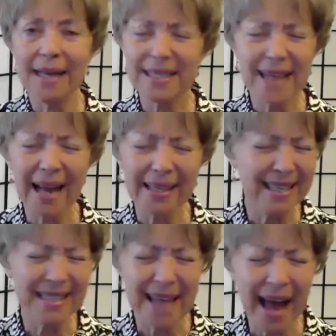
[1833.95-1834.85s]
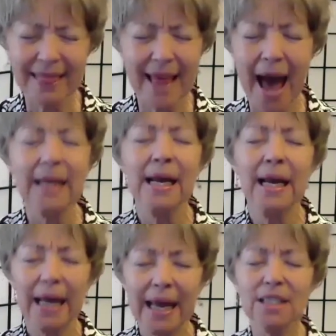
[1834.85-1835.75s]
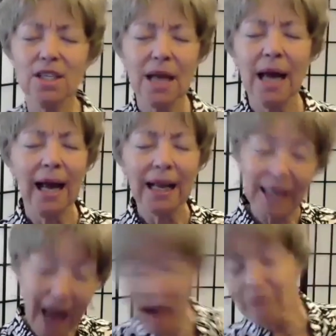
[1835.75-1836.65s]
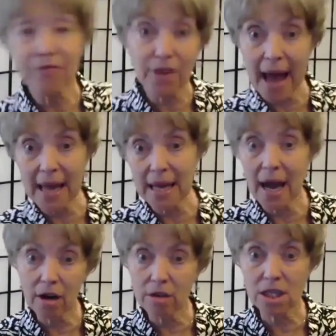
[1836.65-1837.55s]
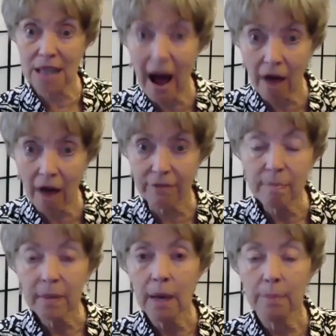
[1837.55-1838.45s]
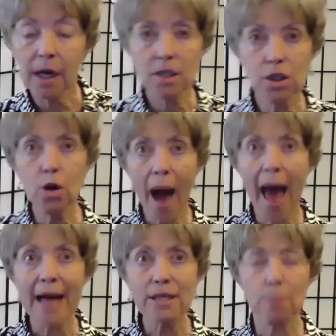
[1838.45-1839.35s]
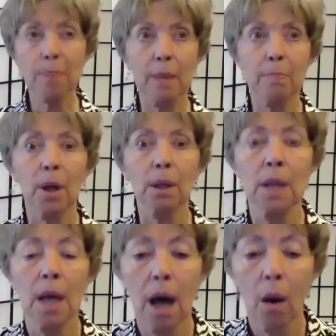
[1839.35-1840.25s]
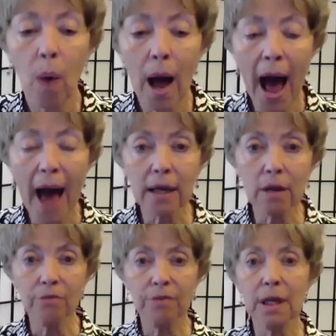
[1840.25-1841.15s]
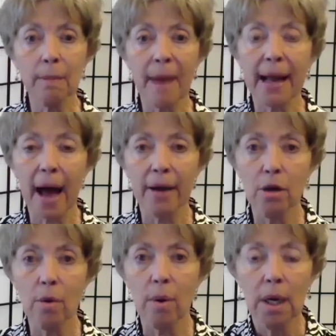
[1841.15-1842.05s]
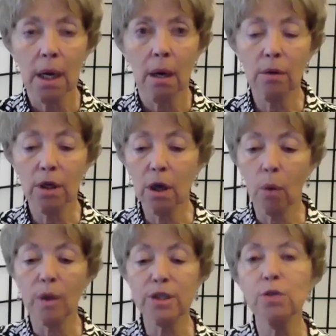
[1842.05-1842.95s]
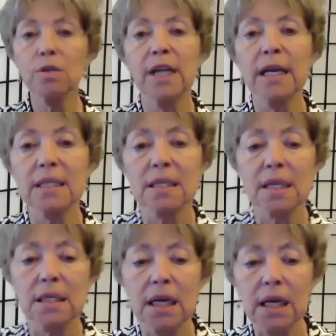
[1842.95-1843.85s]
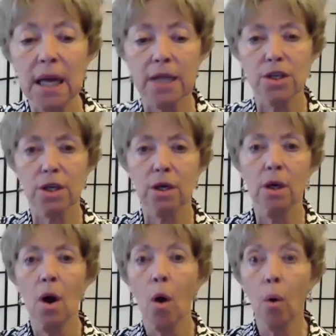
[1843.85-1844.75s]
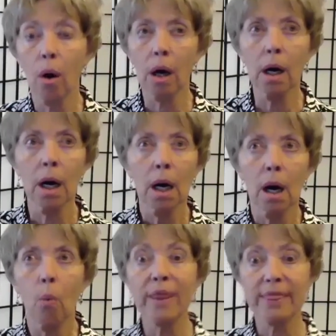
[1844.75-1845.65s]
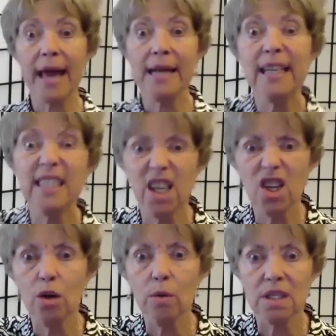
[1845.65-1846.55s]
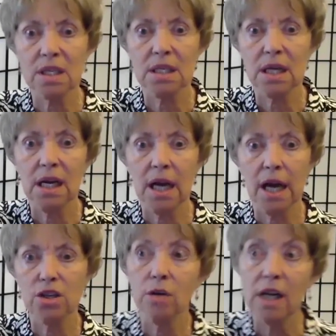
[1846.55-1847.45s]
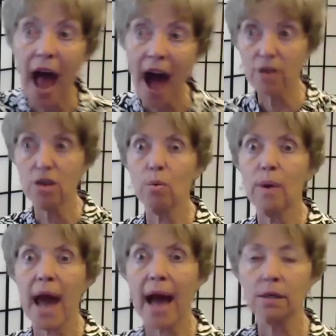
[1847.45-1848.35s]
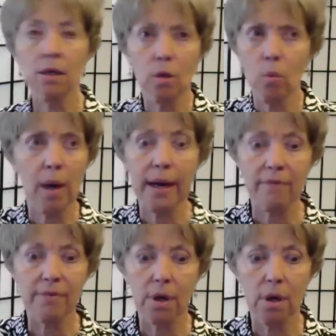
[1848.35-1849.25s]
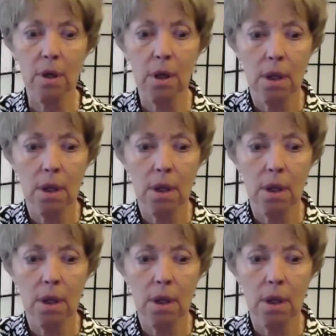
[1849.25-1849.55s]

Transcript: It's not. It's not that. It's love for that younger self because you ask people, well, how do you feel about how you, you know, what you did as a teenager or what they did to you as a teenager and how you reacted or whatever.